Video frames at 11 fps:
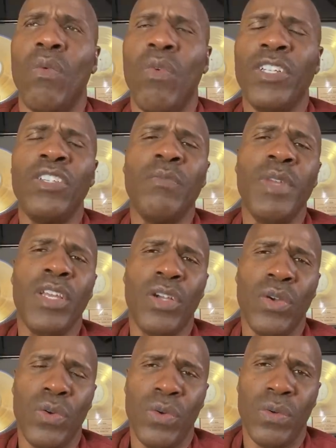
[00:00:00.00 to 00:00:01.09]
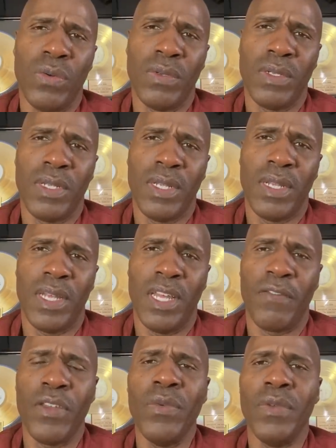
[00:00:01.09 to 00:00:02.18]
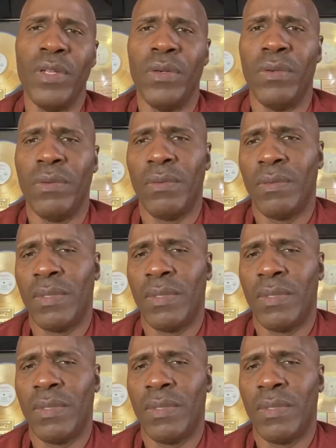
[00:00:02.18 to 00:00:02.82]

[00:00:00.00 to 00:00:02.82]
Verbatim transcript: Would you be cool if you knew